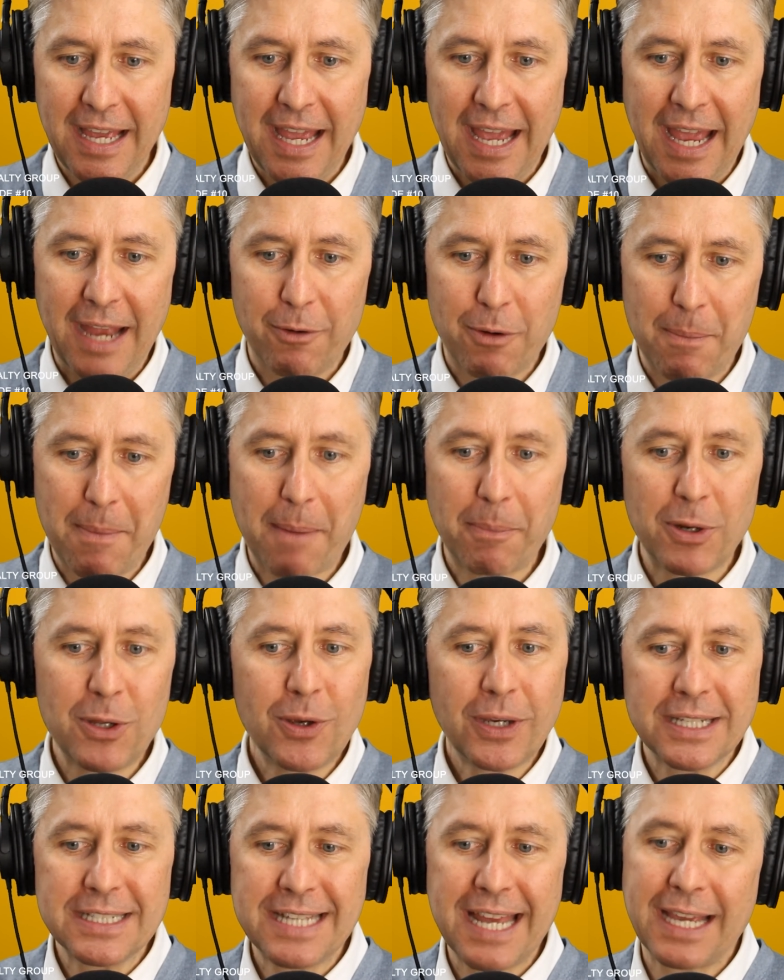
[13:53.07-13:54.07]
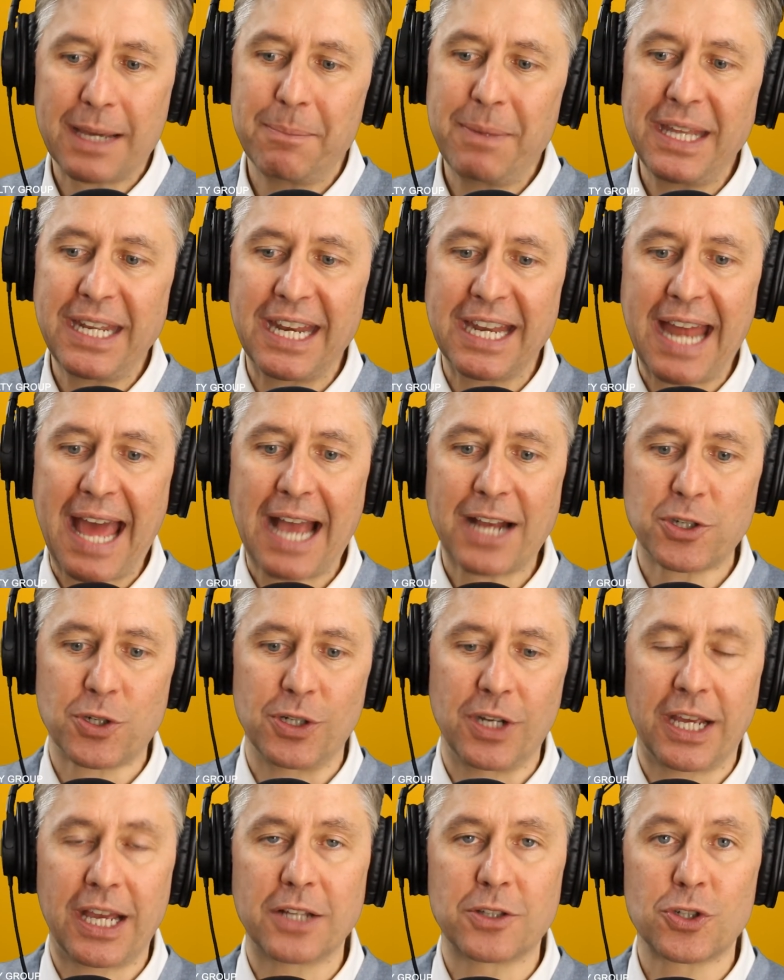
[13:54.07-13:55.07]
Hey, remember, you can take immediate
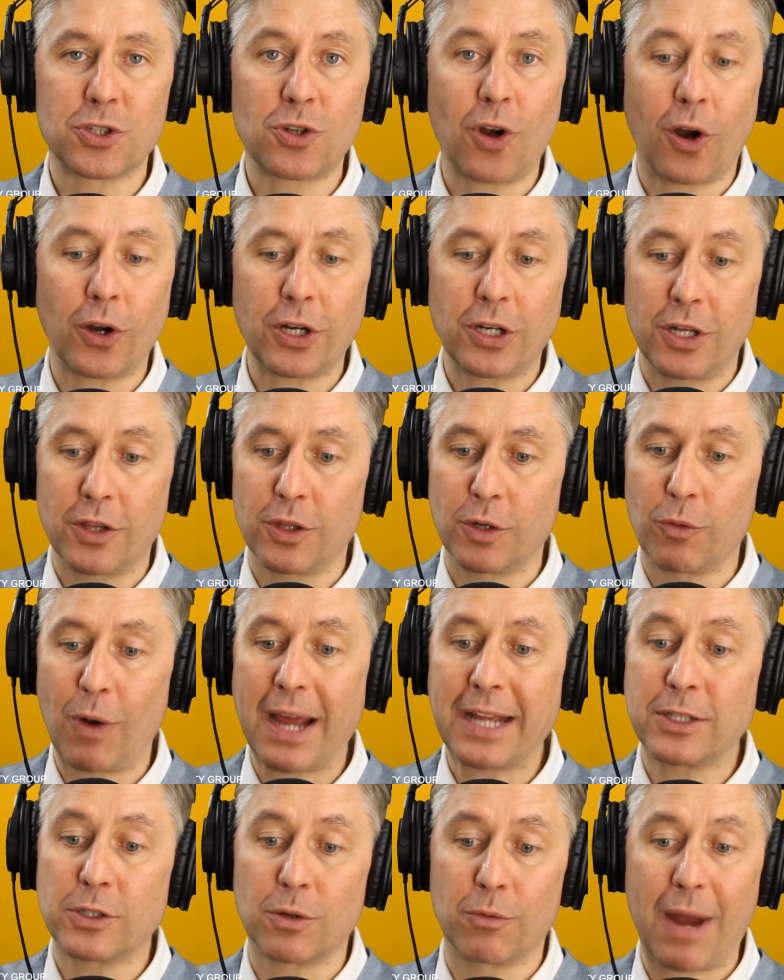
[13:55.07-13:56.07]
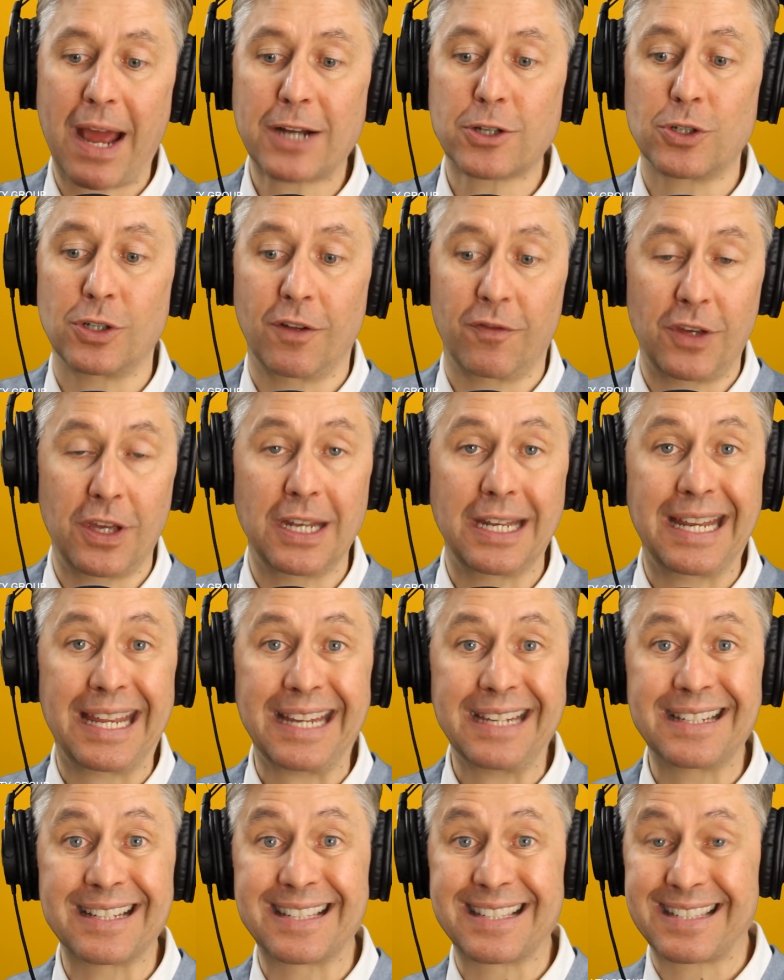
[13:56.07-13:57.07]
action to get started in the right direction if you
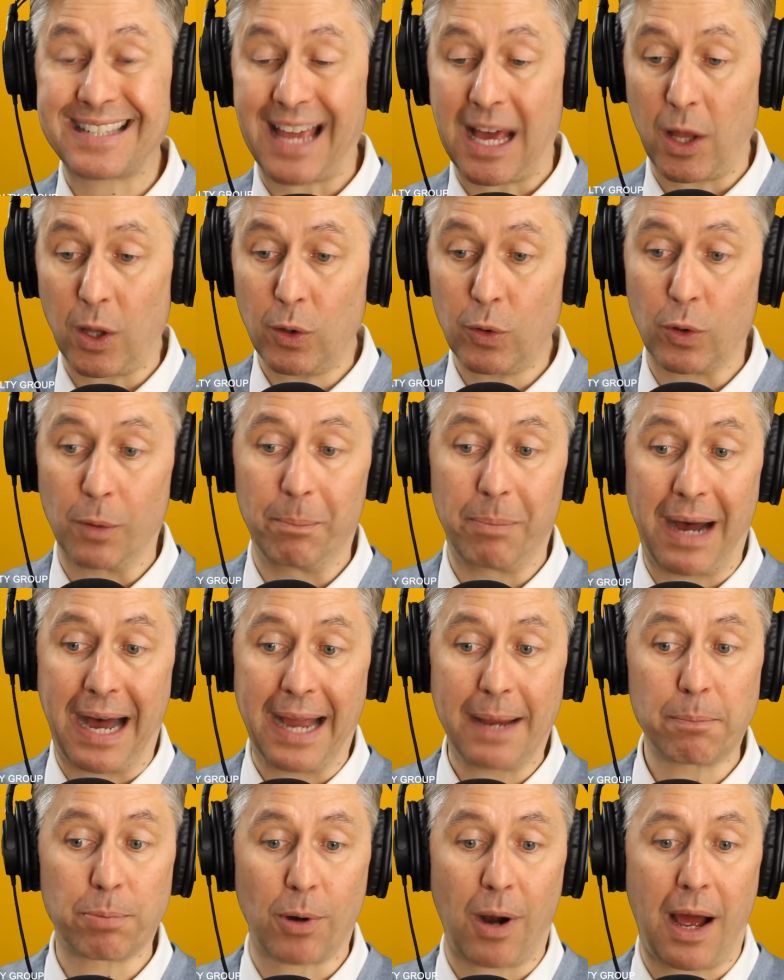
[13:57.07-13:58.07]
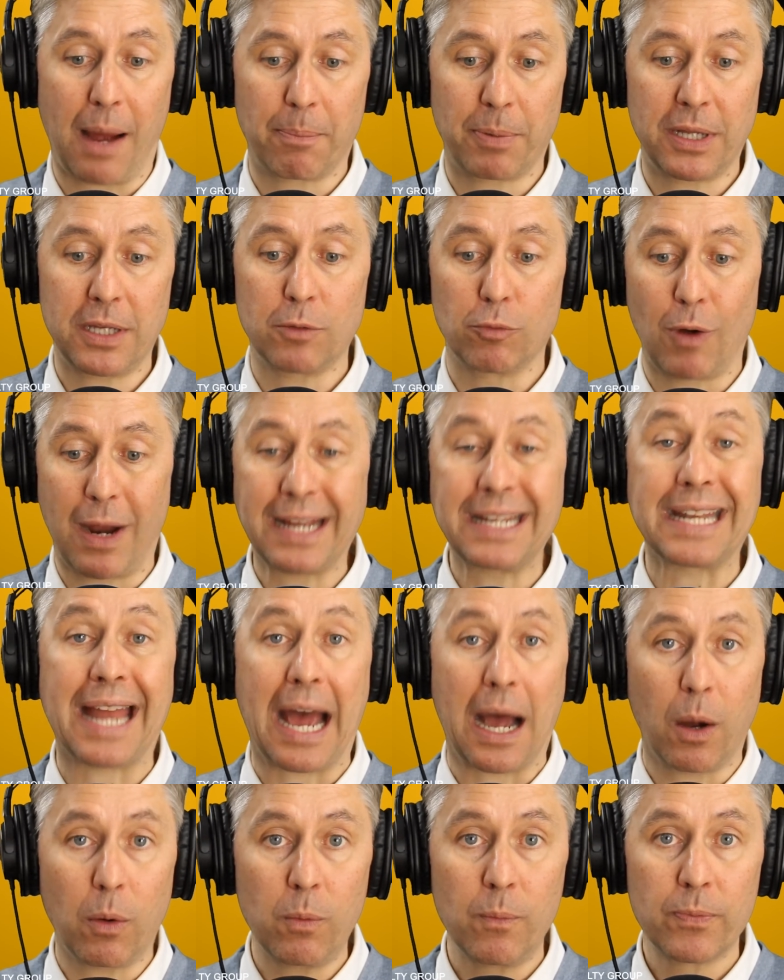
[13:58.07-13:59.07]
need to sell or buy property right
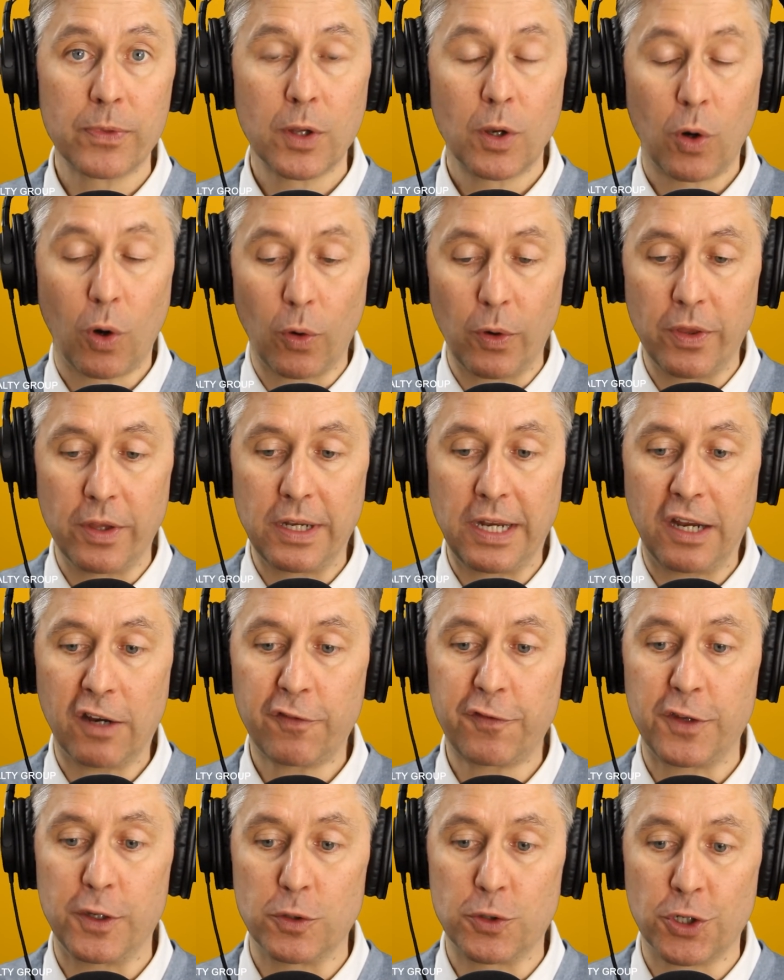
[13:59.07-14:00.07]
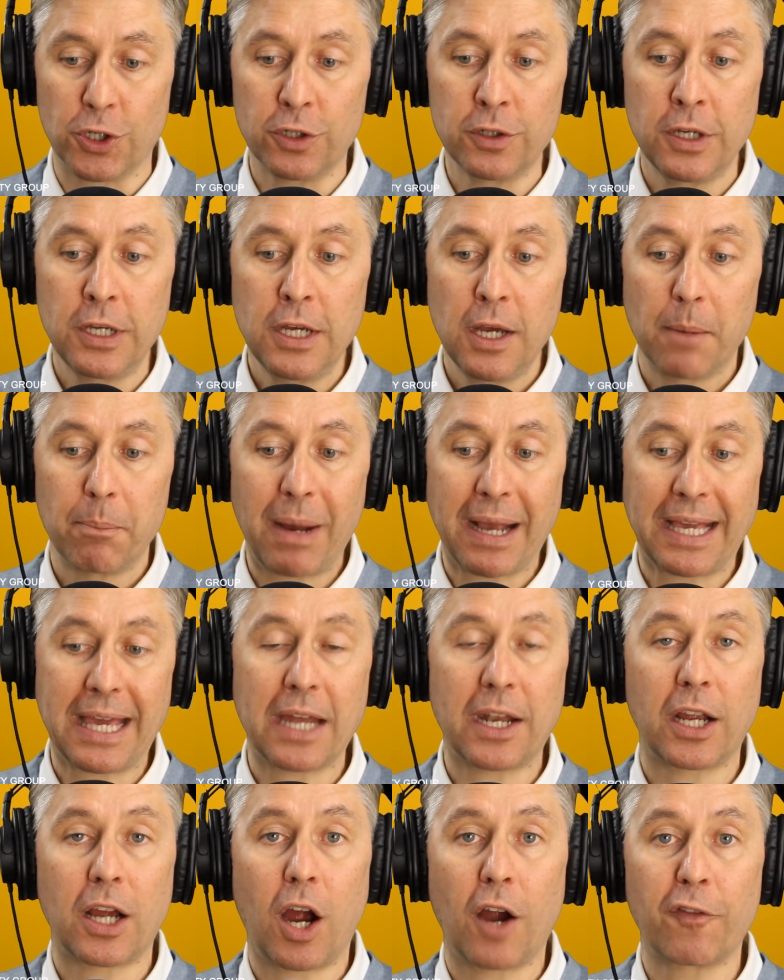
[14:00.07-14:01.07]
now or in the near future by
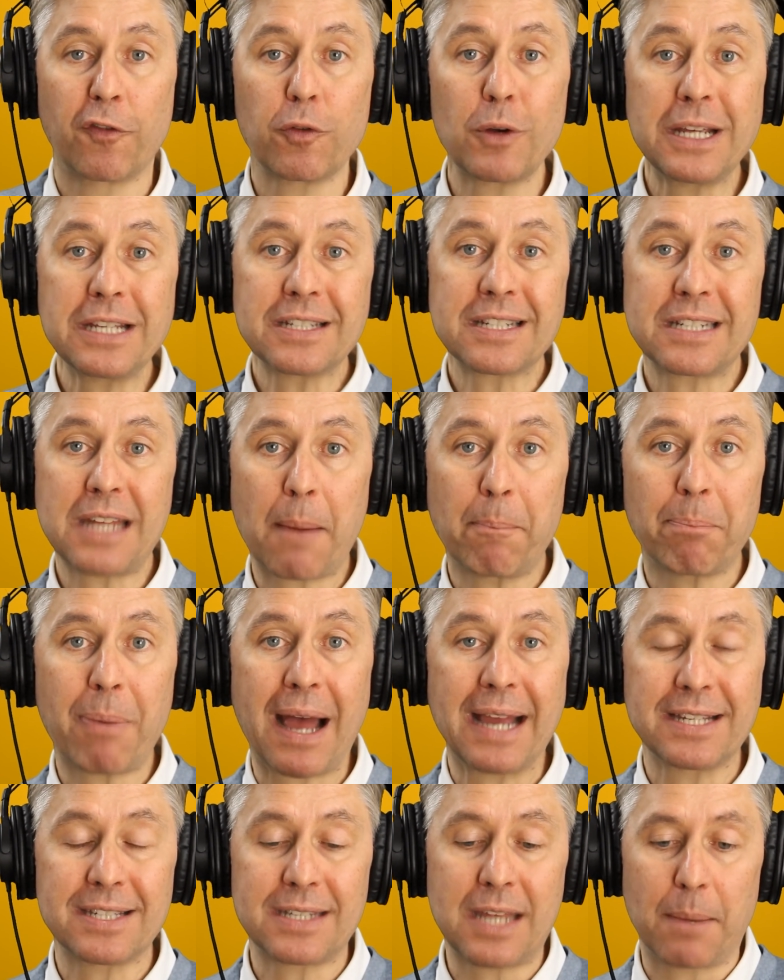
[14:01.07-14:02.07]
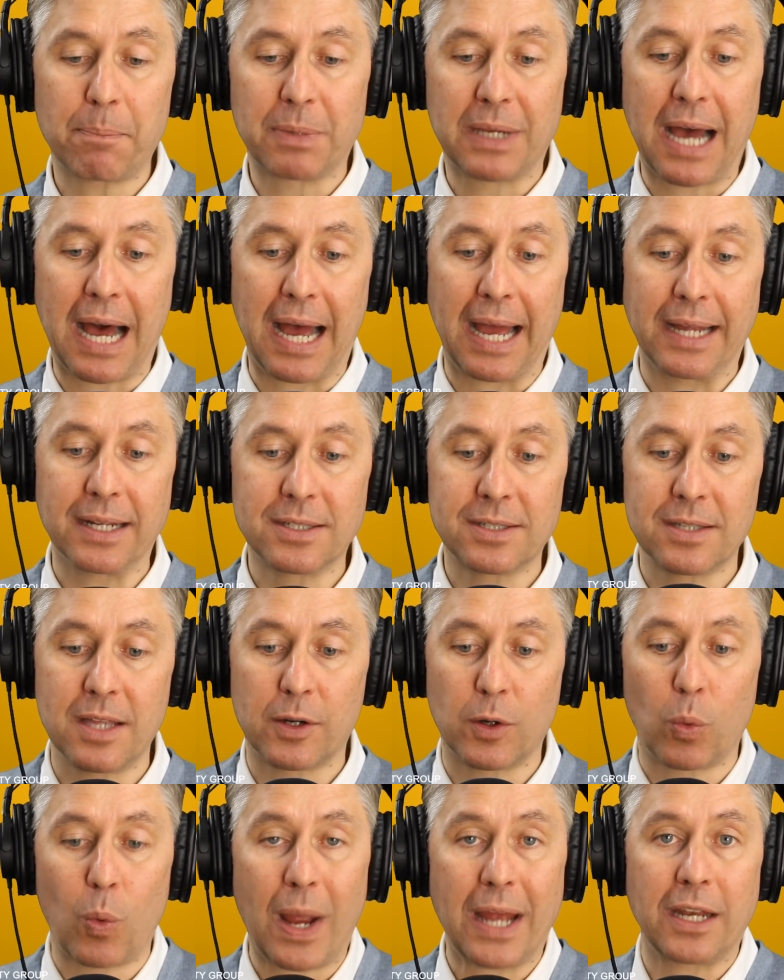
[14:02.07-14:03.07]
getting our free step by step guides
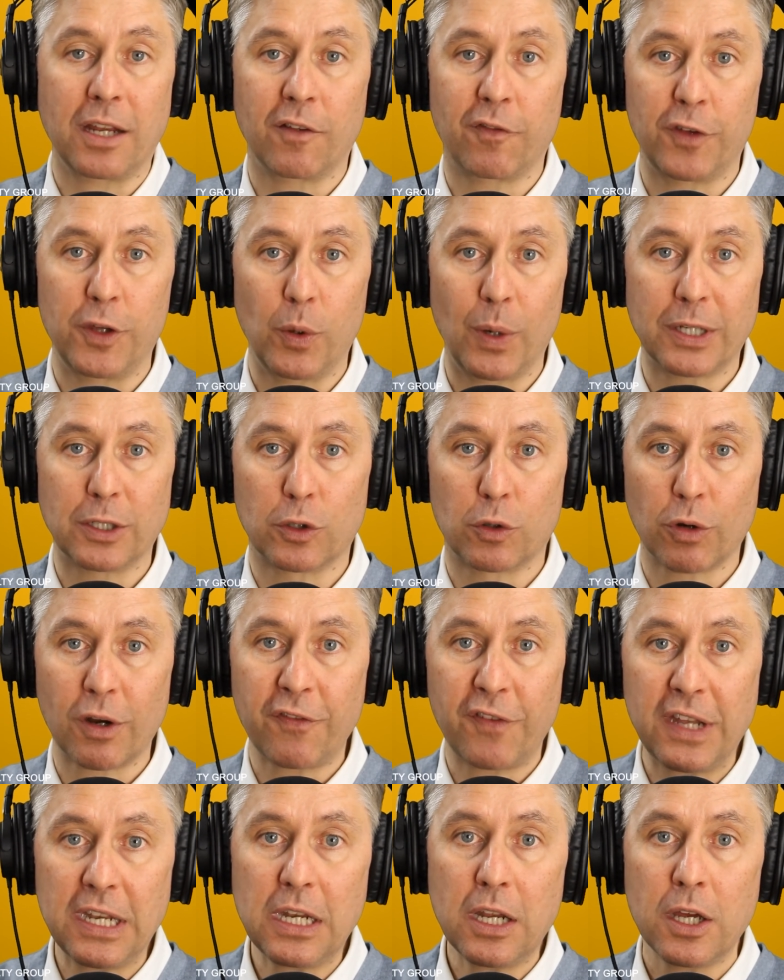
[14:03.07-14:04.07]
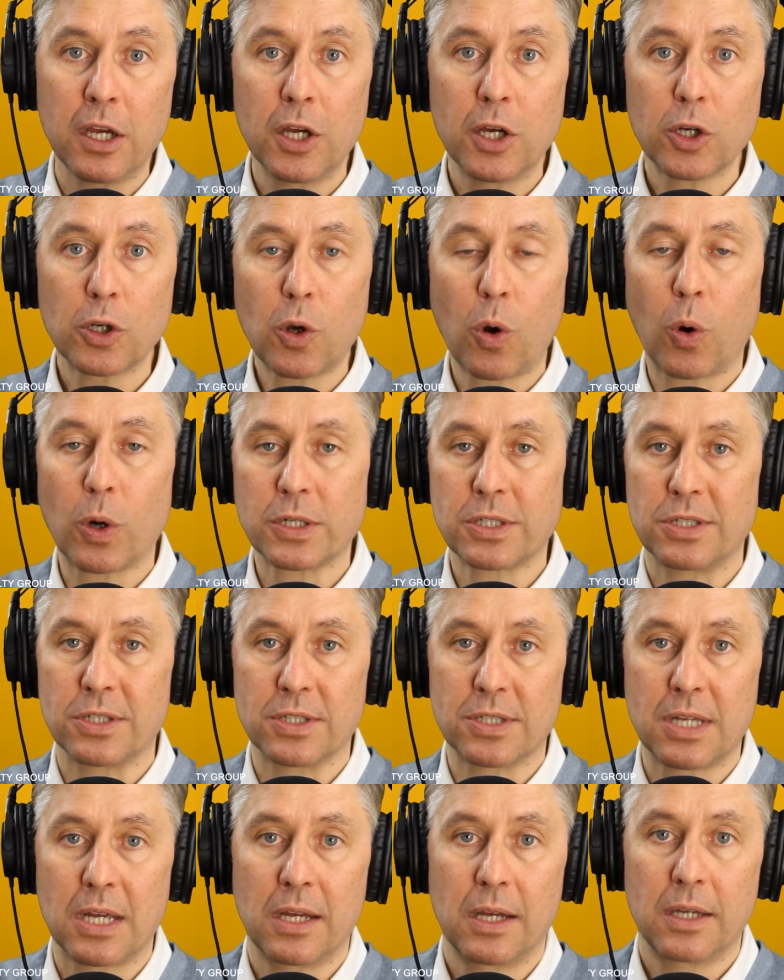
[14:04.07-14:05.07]
that are waiting for you
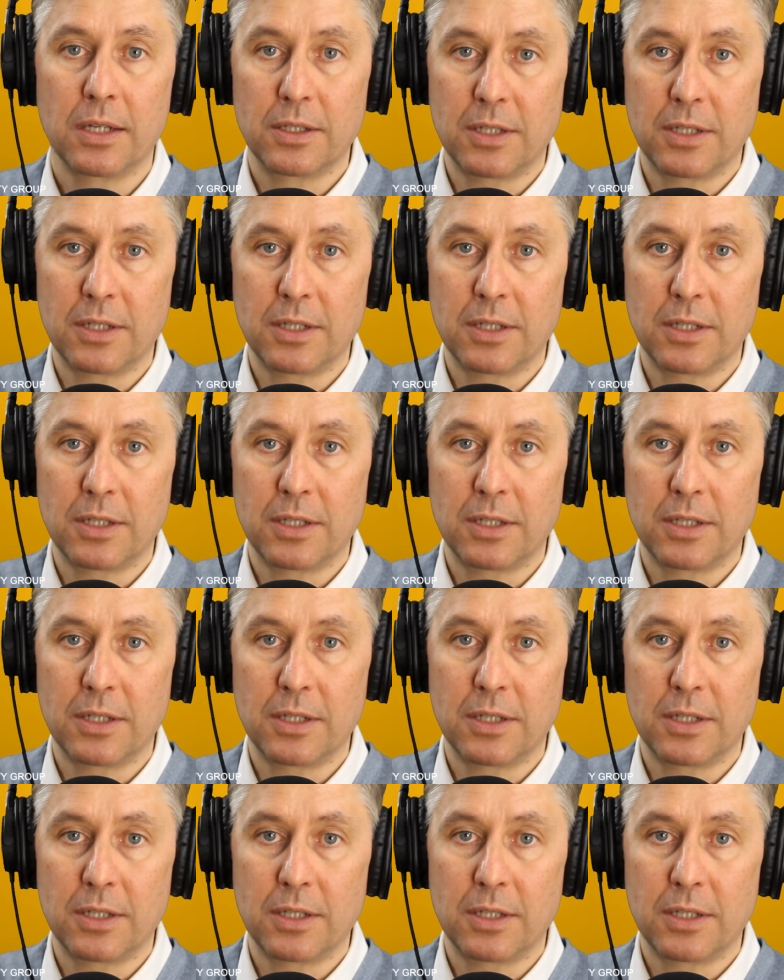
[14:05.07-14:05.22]
griffincourses.com.